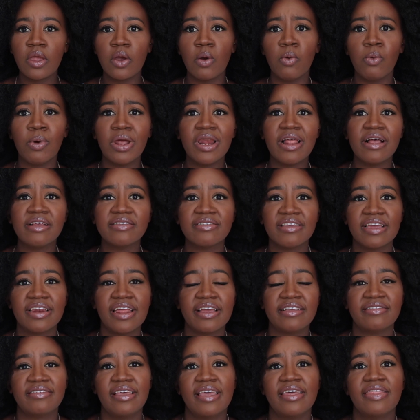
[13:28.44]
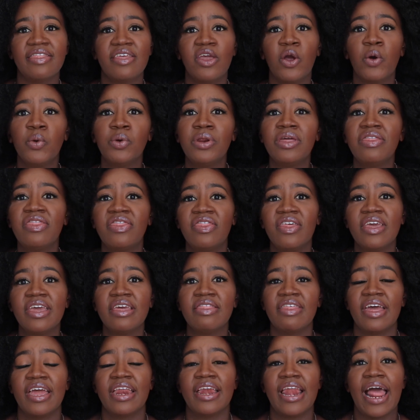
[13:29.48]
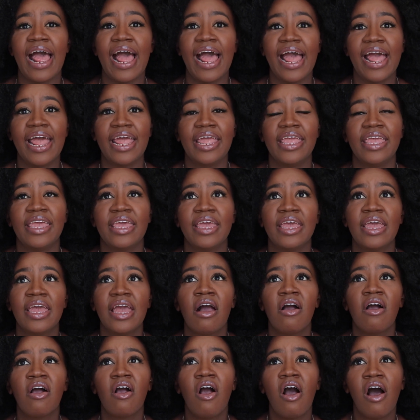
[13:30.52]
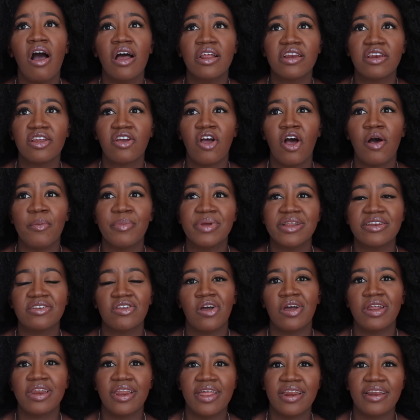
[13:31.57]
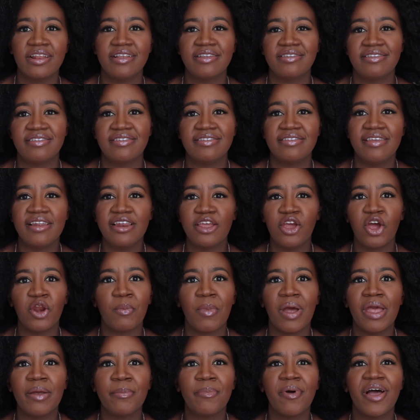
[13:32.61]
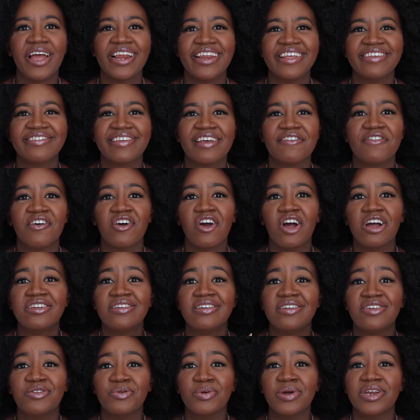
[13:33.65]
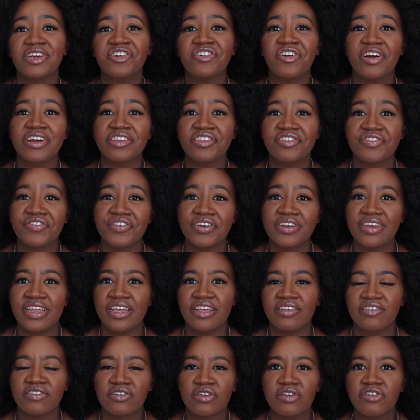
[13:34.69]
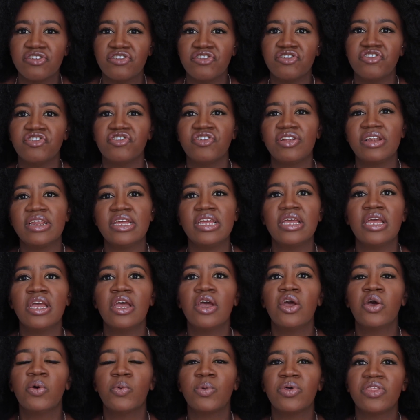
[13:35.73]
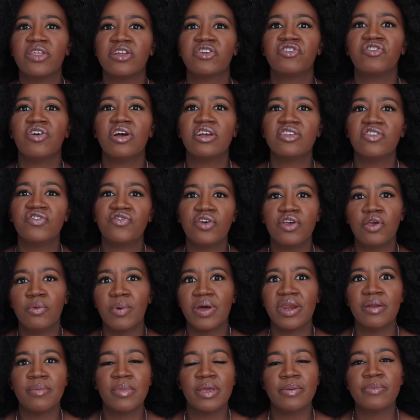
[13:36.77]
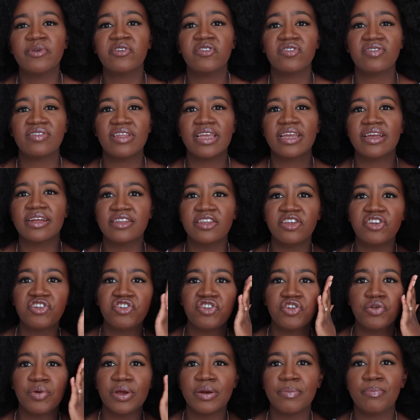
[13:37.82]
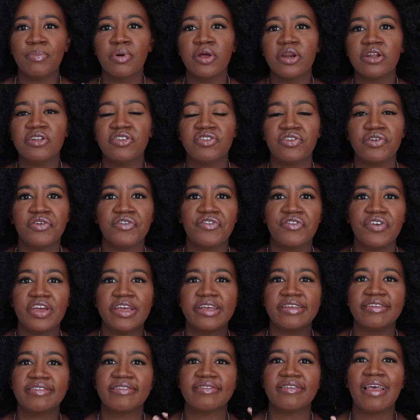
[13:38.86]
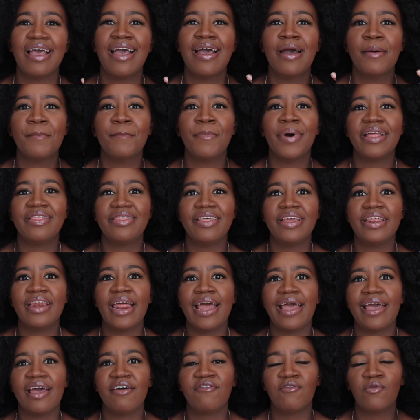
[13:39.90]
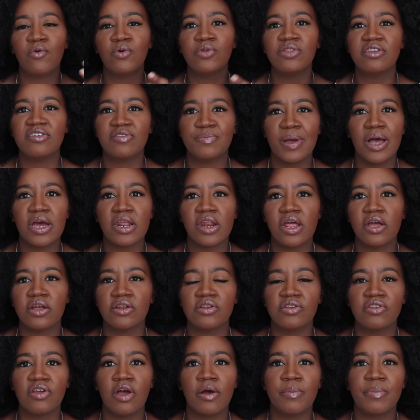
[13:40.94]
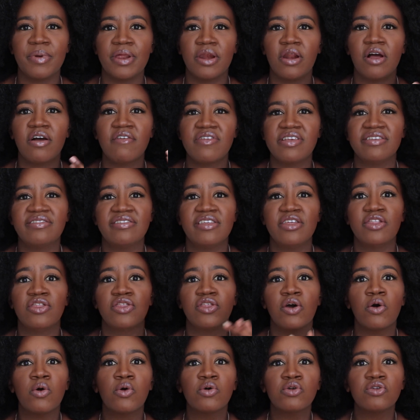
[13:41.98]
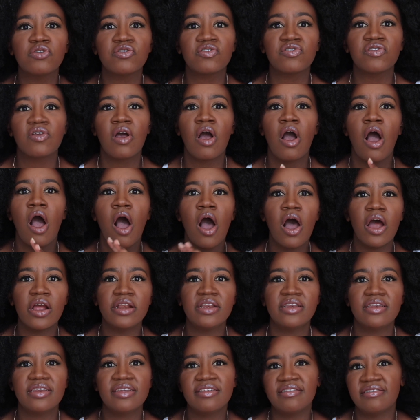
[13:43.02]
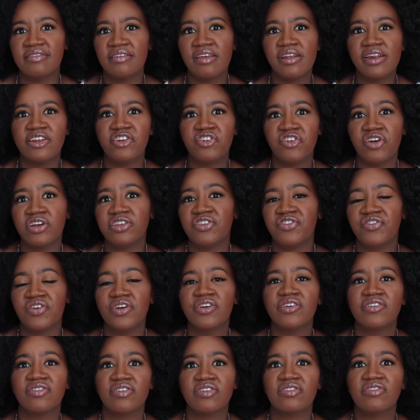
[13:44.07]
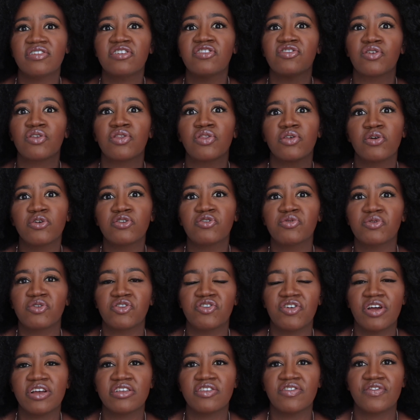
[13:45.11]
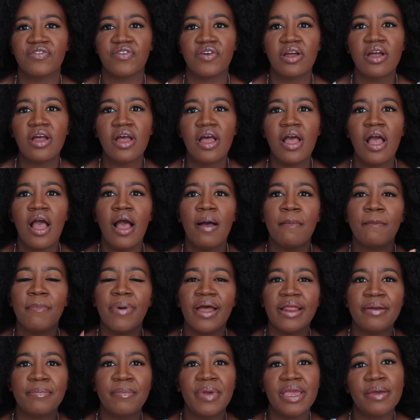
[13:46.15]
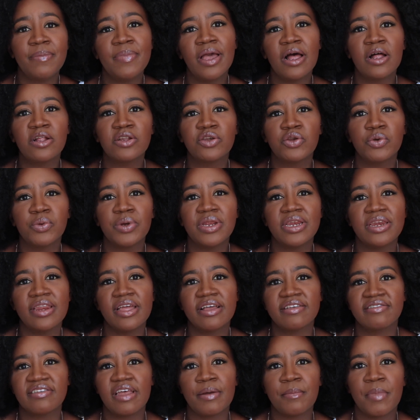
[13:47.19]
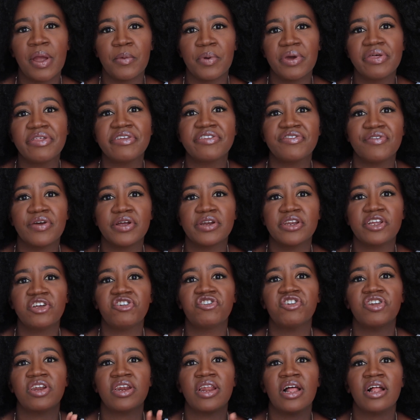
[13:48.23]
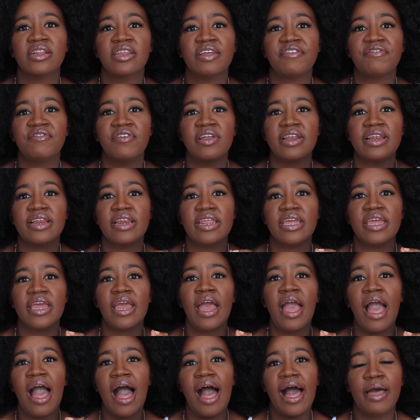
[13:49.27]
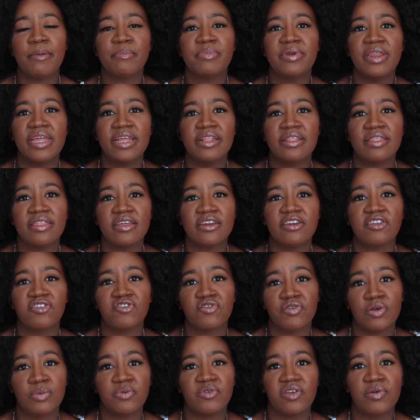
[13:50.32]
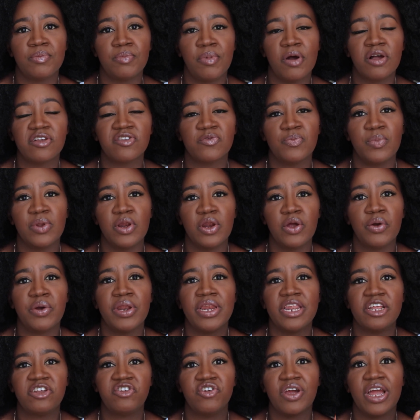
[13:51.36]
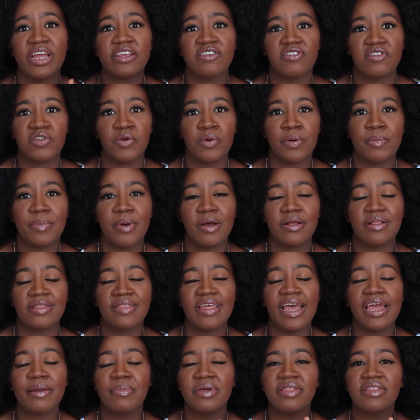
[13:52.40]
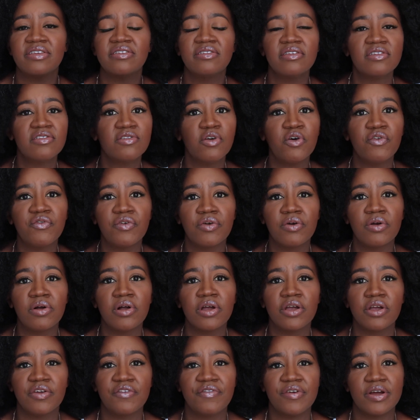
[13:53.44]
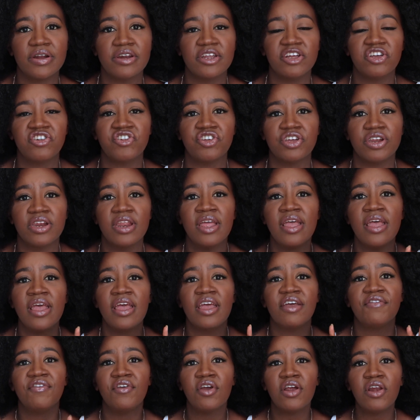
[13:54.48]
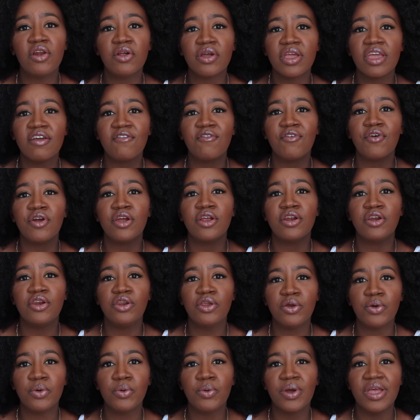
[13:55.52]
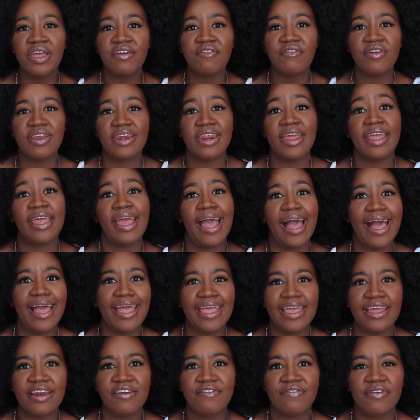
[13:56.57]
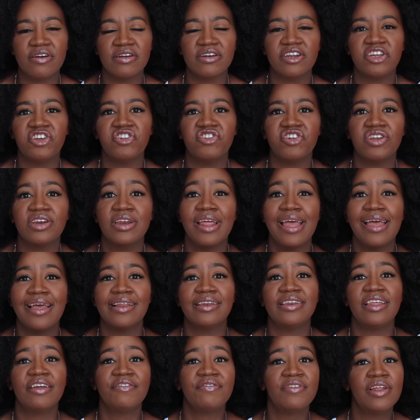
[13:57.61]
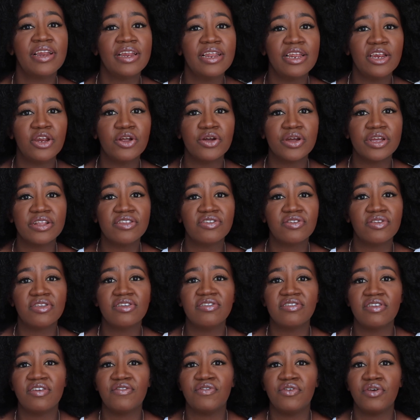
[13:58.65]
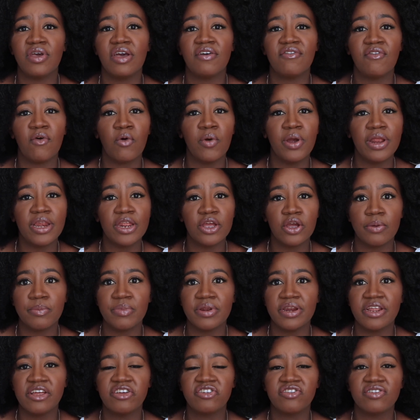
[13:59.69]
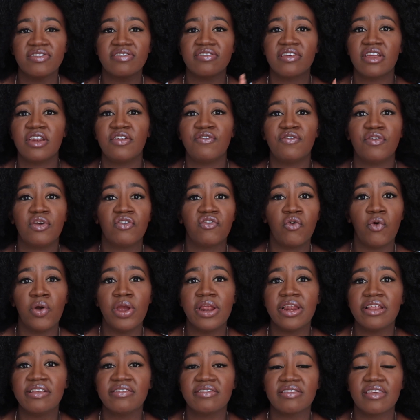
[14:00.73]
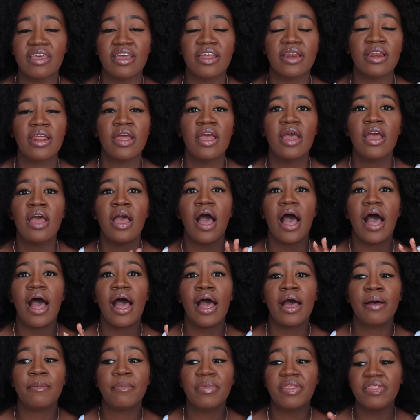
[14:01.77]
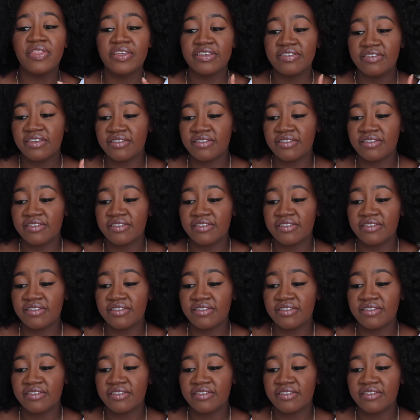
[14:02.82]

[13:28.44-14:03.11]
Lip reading: What else can I say? The only thing that I can't comment on, and it's silly on my part, is I forgot to do a transfer test, because usually with a transfer you want to maybe just take a tissue and put it to your face, but then I have all this powder on top, and obviously those aren't necessarily transfer resistant, so those will transfer. But maybe I'll do it next time I wear this foundation, and I'll definitely update the description box below and let you guys know about that. But this is overall a good foundation. If you're looking for a new everyday high-end foundation, definitely look into this. If you have oily combination skin, if you have oily skin, this